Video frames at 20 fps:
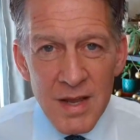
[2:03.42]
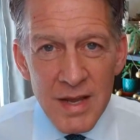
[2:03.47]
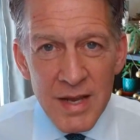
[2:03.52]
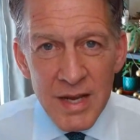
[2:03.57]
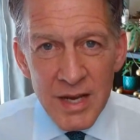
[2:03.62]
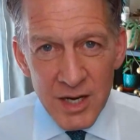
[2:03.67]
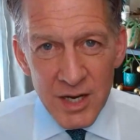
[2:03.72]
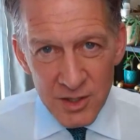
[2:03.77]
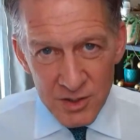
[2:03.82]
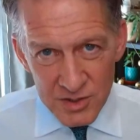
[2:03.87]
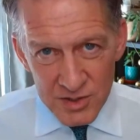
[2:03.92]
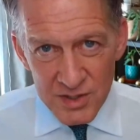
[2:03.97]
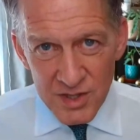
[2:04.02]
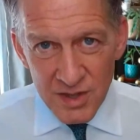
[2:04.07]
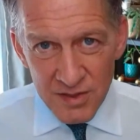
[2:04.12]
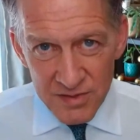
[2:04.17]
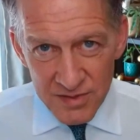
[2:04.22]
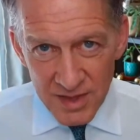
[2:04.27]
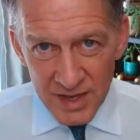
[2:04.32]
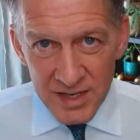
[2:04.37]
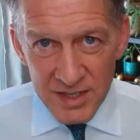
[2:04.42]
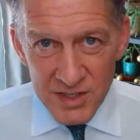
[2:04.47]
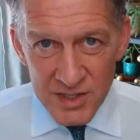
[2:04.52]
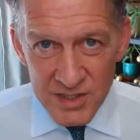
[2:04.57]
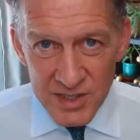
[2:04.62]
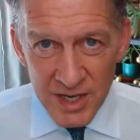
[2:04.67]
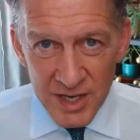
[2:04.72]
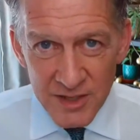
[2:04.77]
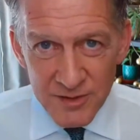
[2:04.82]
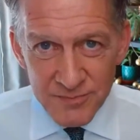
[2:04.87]
Here's the thing,
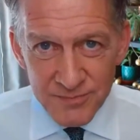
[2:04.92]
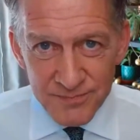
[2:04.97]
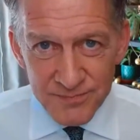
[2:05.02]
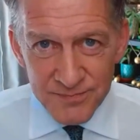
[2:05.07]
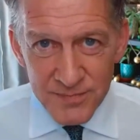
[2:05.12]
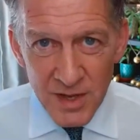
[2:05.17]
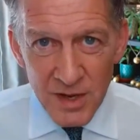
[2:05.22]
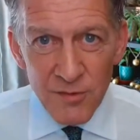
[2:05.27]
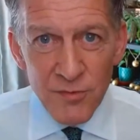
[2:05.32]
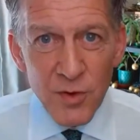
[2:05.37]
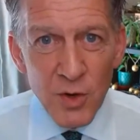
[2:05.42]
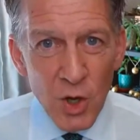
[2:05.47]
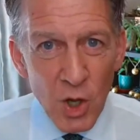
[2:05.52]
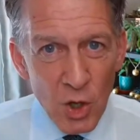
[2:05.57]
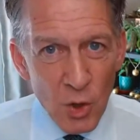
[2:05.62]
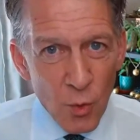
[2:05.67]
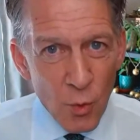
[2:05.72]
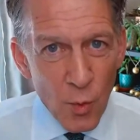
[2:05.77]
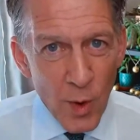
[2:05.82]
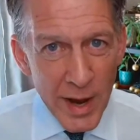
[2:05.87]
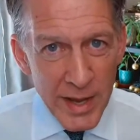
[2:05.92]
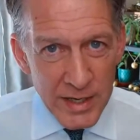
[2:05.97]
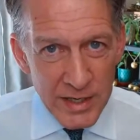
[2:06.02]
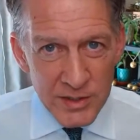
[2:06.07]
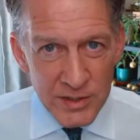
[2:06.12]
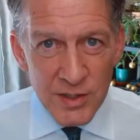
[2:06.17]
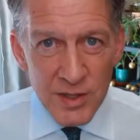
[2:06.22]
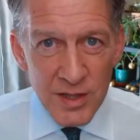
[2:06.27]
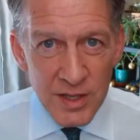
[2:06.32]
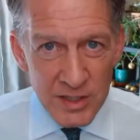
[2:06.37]
Sid. If you're going to wade
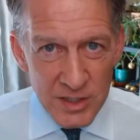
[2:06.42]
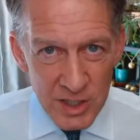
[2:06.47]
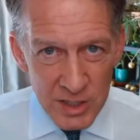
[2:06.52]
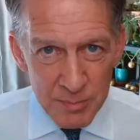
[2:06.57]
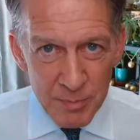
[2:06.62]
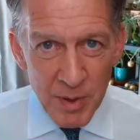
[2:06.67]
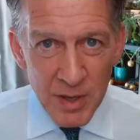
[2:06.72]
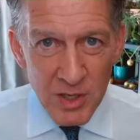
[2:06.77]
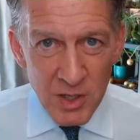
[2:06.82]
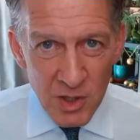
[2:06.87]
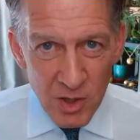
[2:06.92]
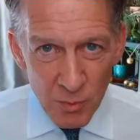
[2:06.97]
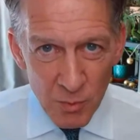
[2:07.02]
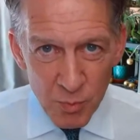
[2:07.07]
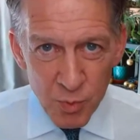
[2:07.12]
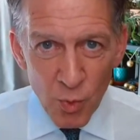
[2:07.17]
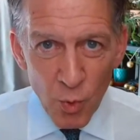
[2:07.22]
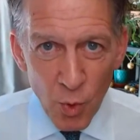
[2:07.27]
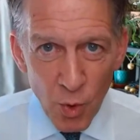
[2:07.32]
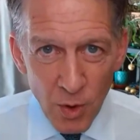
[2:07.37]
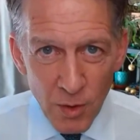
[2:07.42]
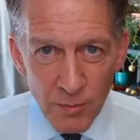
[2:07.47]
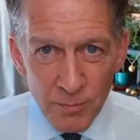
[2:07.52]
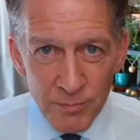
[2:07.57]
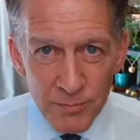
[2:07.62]
into the deep end of the pool,